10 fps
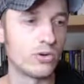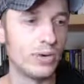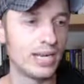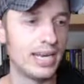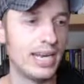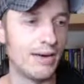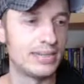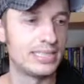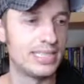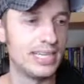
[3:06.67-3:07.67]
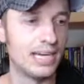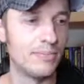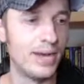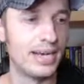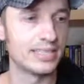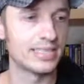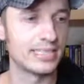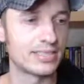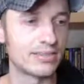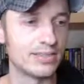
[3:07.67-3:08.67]
quick. And now we see Amanda's
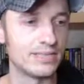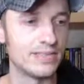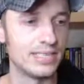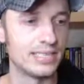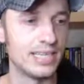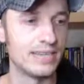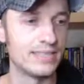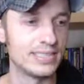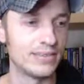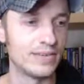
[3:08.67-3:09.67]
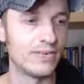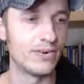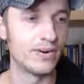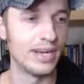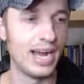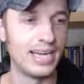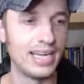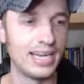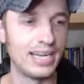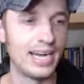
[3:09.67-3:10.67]
test scores, 57, 74,
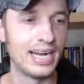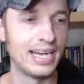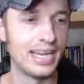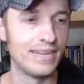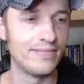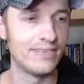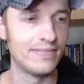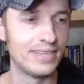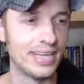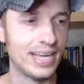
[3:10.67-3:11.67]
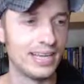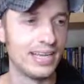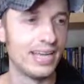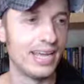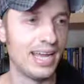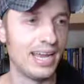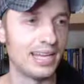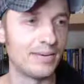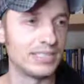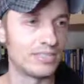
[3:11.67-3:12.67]
90, 89, 58.
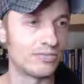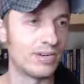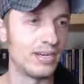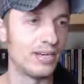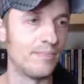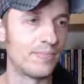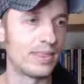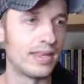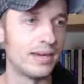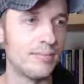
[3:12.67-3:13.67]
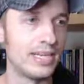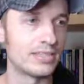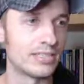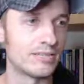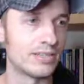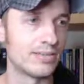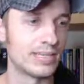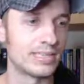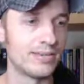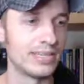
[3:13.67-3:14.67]
And let me just run the matrix real
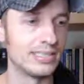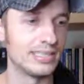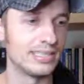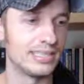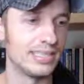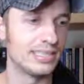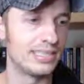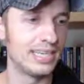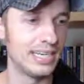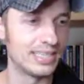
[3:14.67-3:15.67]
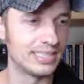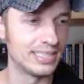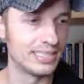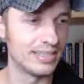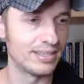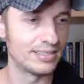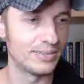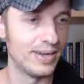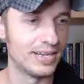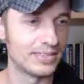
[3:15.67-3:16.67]
quick so we can just see it easily. So there's
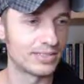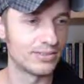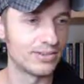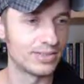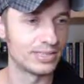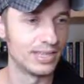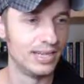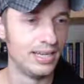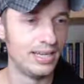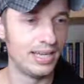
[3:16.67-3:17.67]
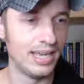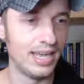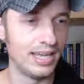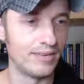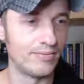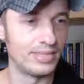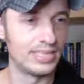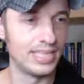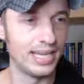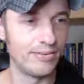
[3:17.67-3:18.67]
Amanda's scores. And we
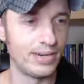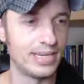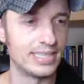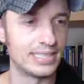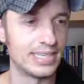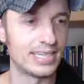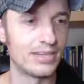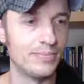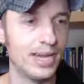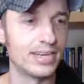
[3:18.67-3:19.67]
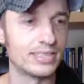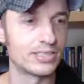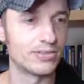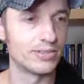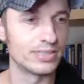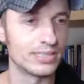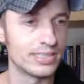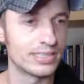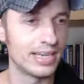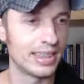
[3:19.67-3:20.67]
see that we did select Amanda's scores
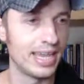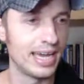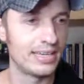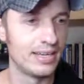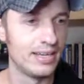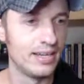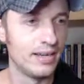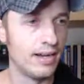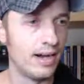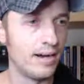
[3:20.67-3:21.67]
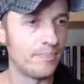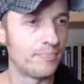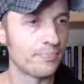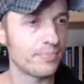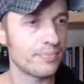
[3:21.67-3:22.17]
just like that. Um,